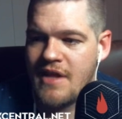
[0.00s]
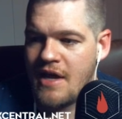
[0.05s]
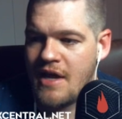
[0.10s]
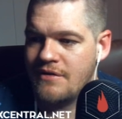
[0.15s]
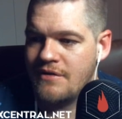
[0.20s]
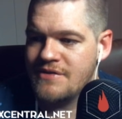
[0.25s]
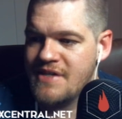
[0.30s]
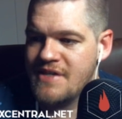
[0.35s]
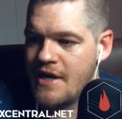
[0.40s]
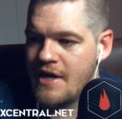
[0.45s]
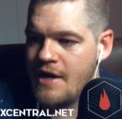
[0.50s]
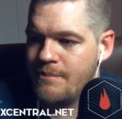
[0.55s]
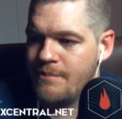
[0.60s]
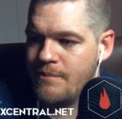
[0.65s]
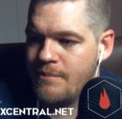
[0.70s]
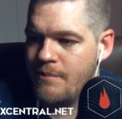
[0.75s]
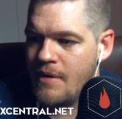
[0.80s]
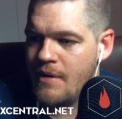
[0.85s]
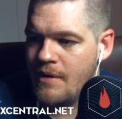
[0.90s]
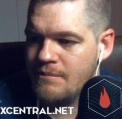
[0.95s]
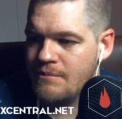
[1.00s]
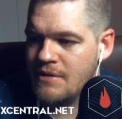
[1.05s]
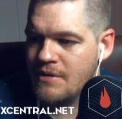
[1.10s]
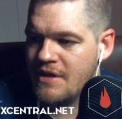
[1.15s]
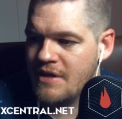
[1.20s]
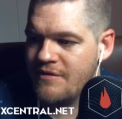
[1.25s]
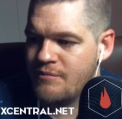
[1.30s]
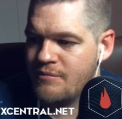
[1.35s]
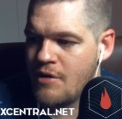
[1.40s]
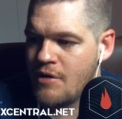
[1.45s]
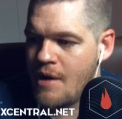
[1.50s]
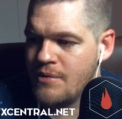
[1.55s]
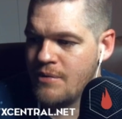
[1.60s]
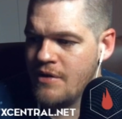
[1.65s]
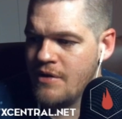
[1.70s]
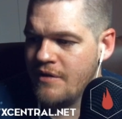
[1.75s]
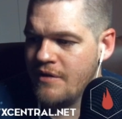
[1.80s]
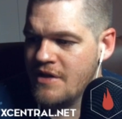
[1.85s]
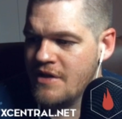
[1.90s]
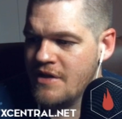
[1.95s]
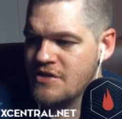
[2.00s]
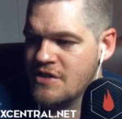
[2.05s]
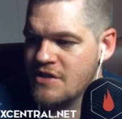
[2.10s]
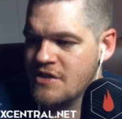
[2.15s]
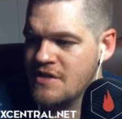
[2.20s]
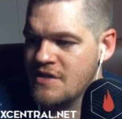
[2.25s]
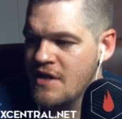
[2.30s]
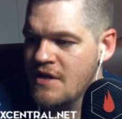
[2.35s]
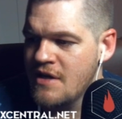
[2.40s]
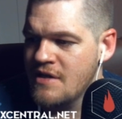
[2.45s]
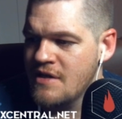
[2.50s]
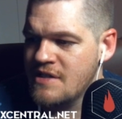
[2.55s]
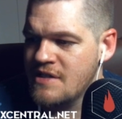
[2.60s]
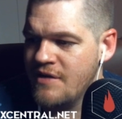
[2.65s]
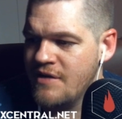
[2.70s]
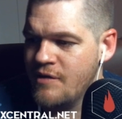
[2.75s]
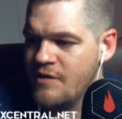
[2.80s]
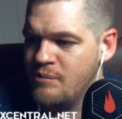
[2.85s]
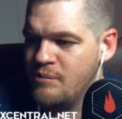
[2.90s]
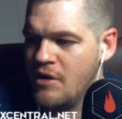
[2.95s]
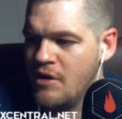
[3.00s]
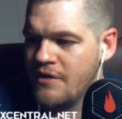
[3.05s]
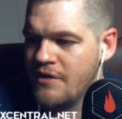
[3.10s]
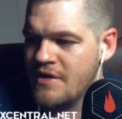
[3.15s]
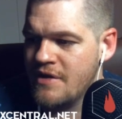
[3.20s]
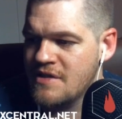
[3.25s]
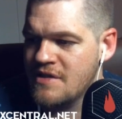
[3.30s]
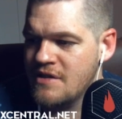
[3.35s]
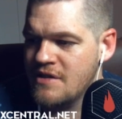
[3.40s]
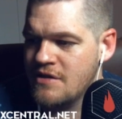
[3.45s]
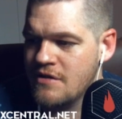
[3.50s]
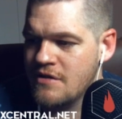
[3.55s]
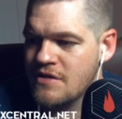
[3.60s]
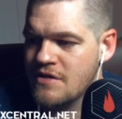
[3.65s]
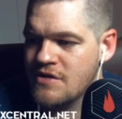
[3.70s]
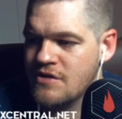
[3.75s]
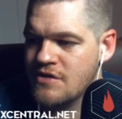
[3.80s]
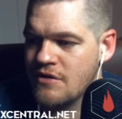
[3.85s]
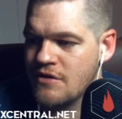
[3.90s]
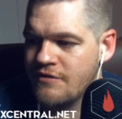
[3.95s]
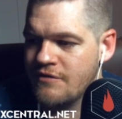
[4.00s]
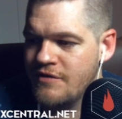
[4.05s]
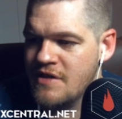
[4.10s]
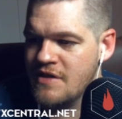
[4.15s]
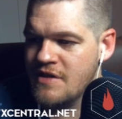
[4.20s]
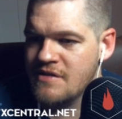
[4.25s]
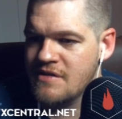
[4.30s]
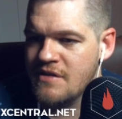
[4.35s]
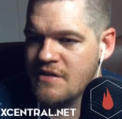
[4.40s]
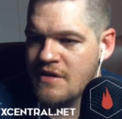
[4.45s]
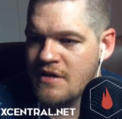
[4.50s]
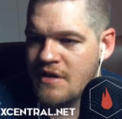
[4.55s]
that all set up, I believe, properly. Let's just see if we plug this into the surface